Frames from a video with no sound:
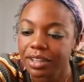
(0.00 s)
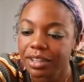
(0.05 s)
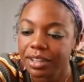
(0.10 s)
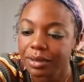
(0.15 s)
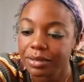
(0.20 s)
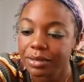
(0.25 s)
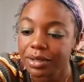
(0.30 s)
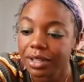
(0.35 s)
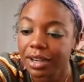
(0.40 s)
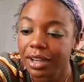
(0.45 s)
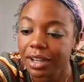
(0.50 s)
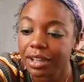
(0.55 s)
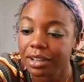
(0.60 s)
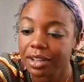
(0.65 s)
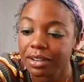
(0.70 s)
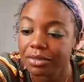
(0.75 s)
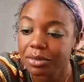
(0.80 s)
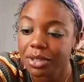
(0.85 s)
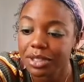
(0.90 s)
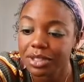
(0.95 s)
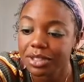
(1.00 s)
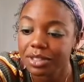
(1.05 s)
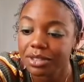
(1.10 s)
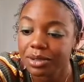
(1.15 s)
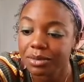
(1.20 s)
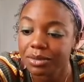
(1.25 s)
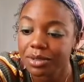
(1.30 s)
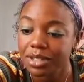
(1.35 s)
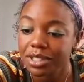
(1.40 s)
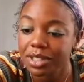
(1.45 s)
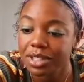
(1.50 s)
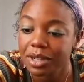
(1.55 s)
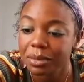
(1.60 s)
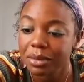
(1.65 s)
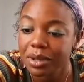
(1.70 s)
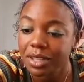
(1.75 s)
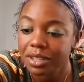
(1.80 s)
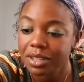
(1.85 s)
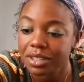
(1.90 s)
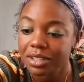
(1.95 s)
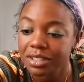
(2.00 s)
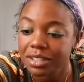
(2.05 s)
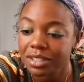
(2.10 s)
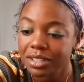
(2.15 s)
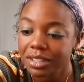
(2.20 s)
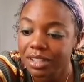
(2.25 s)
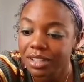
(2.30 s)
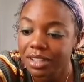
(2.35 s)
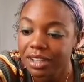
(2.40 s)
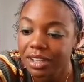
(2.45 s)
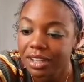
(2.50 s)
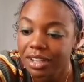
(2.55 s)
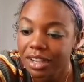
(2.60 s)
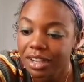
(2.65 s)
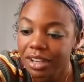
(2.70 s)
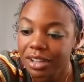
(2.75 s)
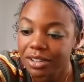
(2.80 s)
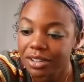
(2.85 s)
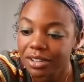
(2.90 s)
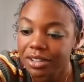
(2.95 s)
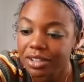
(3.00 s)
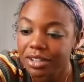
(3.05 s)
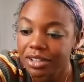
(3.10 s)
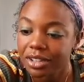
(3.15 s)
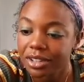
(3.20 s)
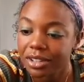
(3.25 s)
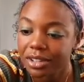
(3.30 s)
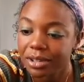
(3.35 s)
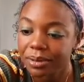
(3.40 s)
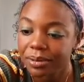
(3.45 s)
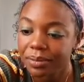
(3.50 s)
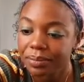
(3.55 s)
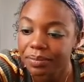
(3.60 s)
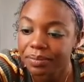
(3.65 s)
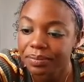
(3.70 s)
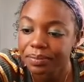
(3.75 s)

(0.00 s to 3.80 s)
I'm sorry, I love music, so I'm just gonna play this other song.